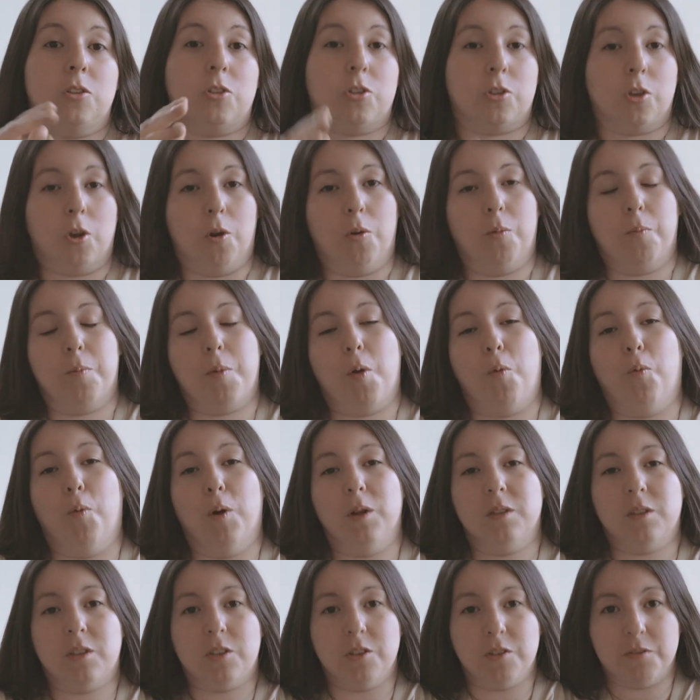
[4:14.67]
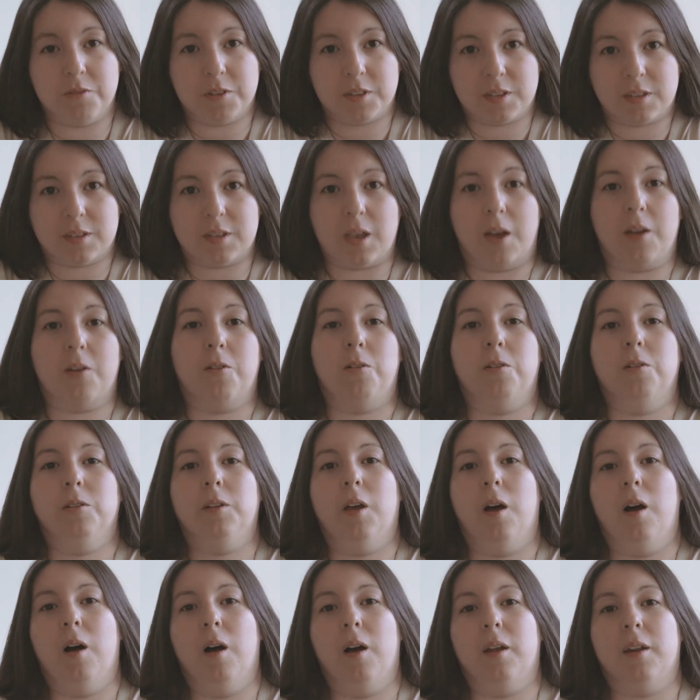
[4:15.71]
So once you've
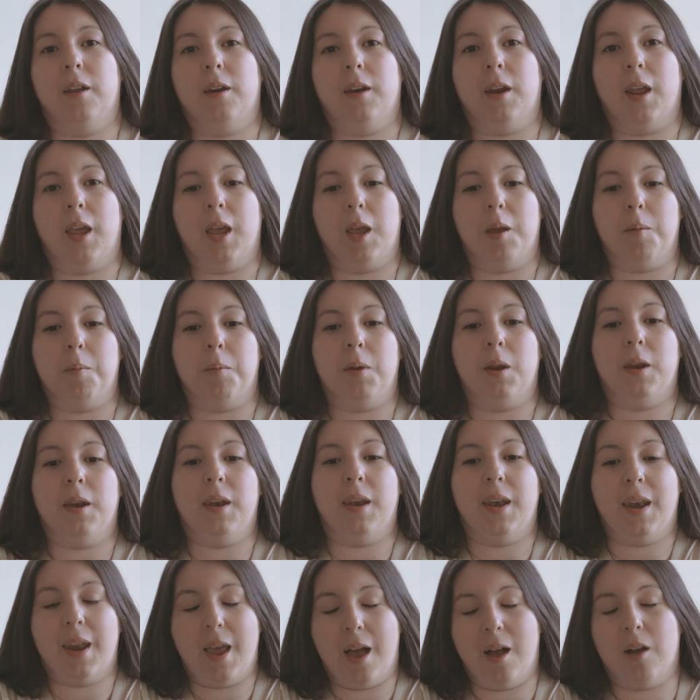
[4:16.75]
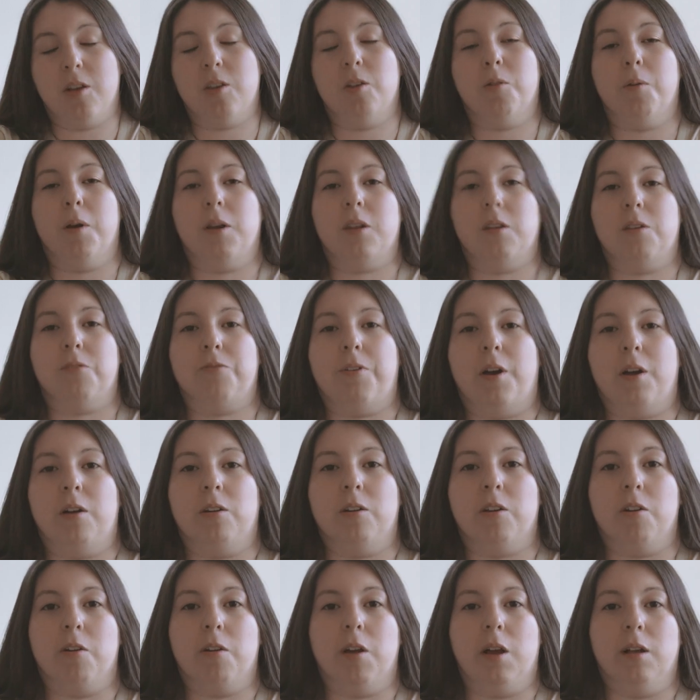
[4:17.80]
settled on a name, now you're ready to file
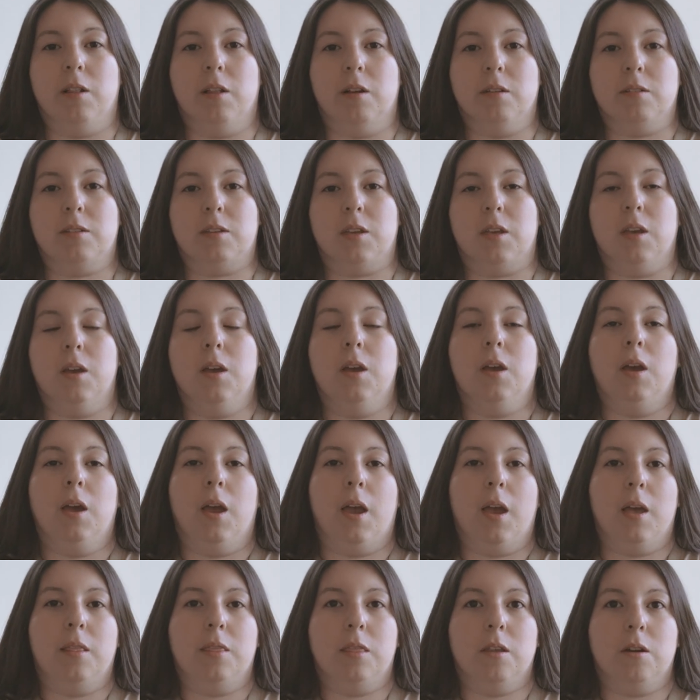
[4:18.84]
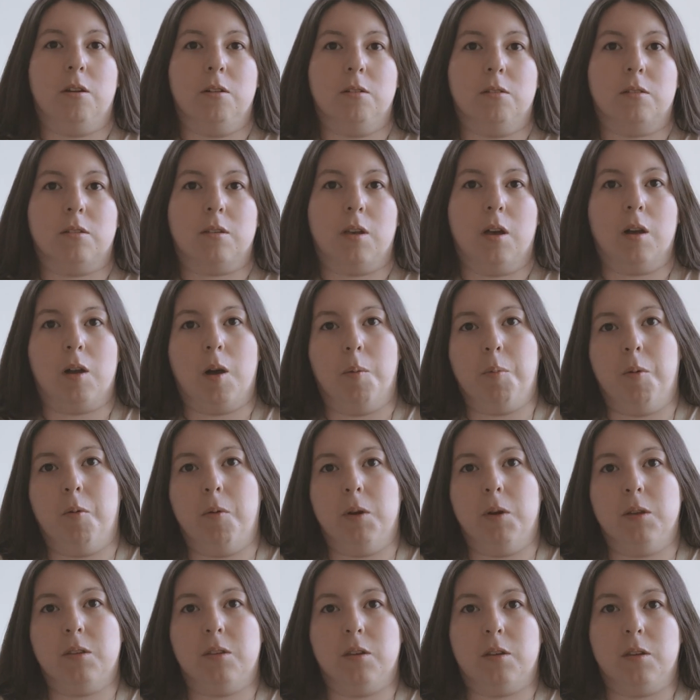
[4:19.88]
your LLC. And there's a couple
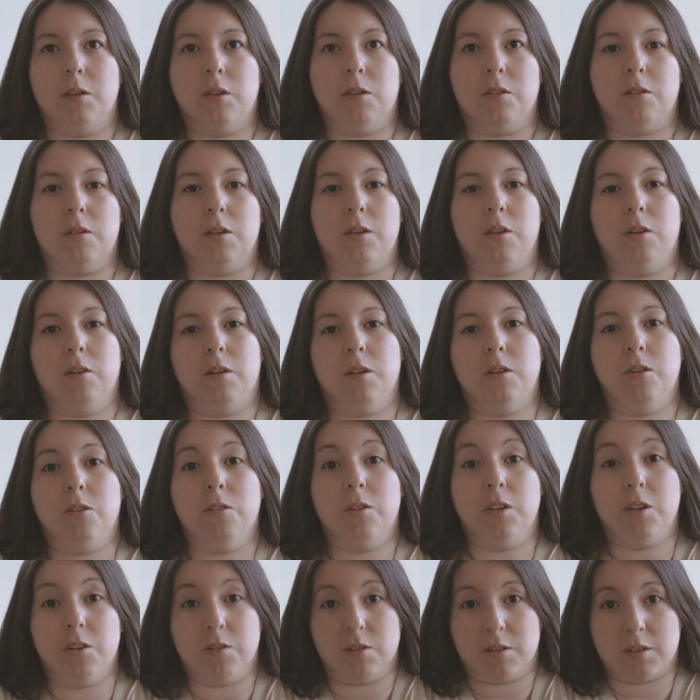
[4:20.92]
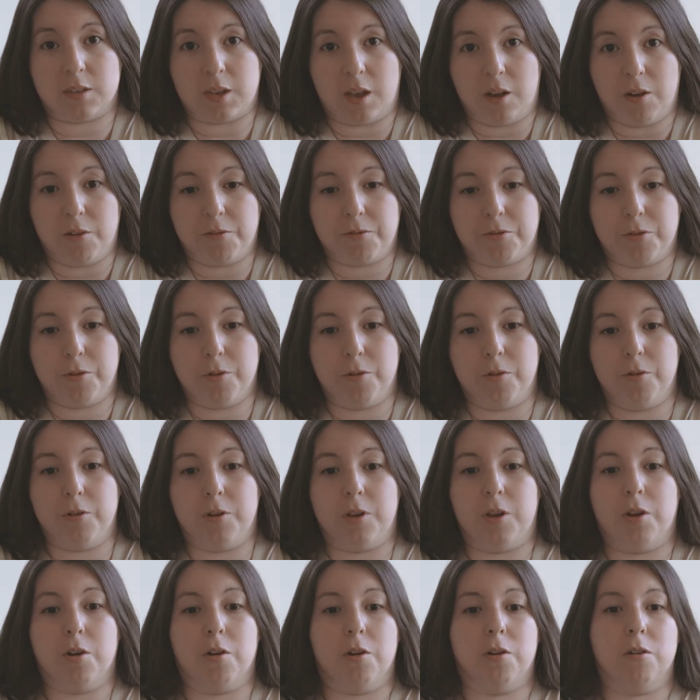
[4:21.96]
ways you can do it. You can do it yourself through
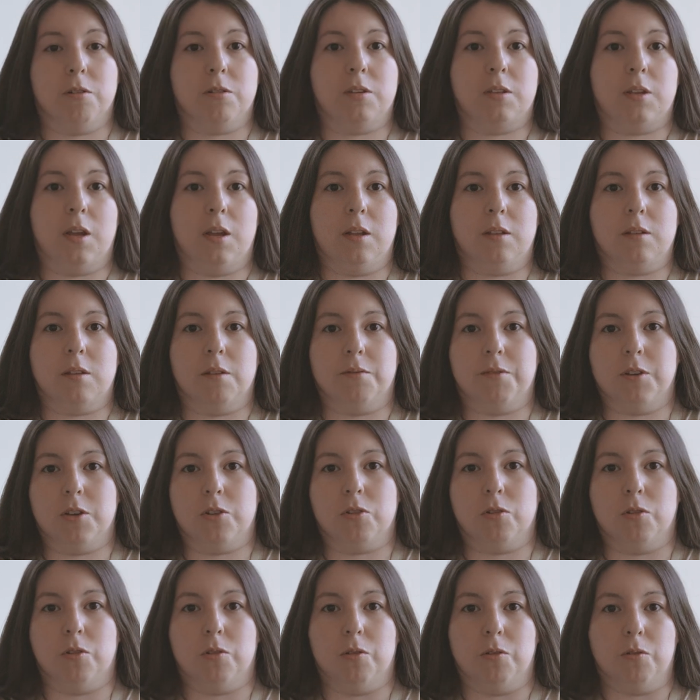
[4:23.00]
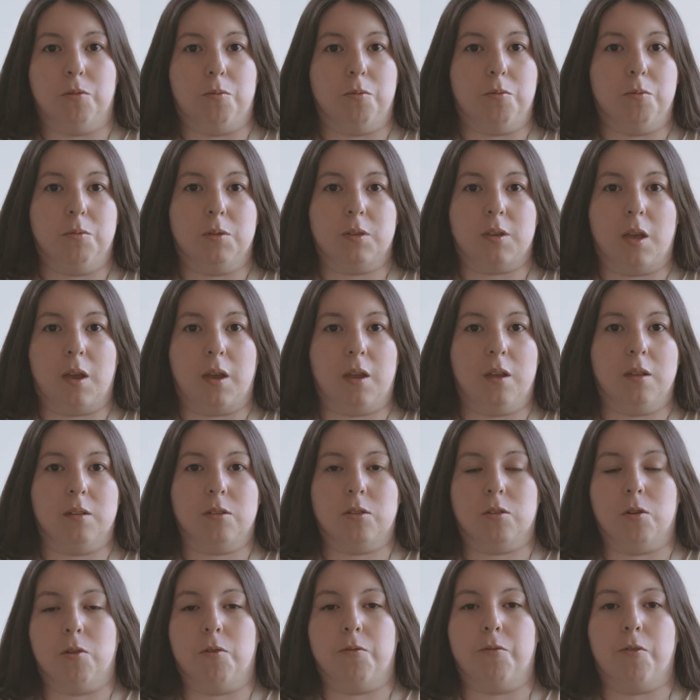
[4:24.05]
your state's official site.
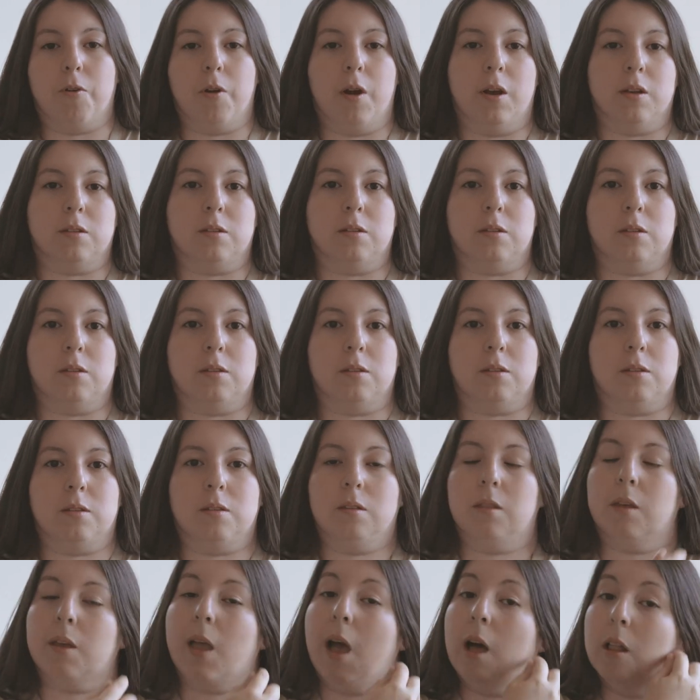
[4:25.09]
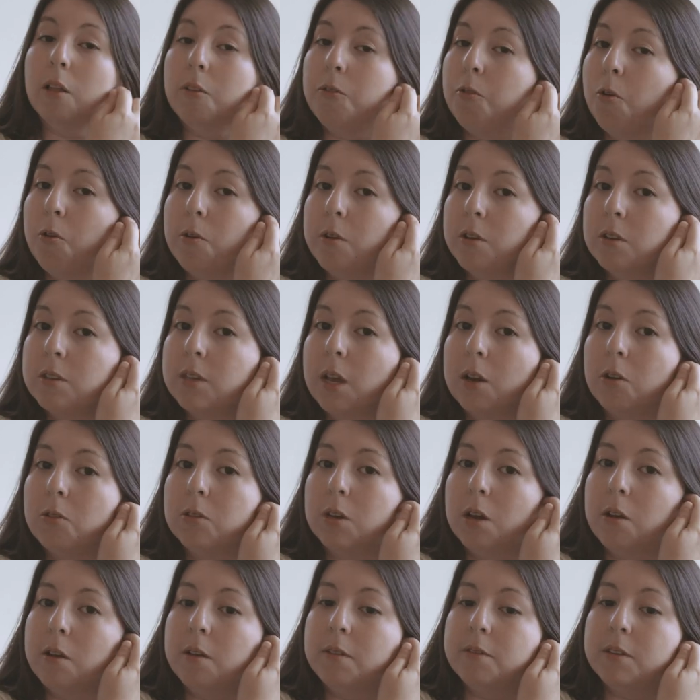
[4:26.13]
So for us, it's the California
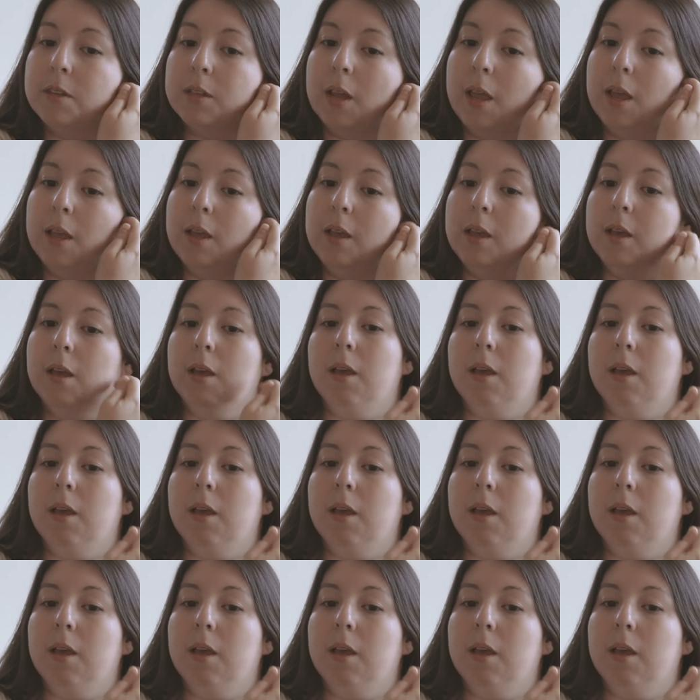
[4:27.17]
Secretary of State.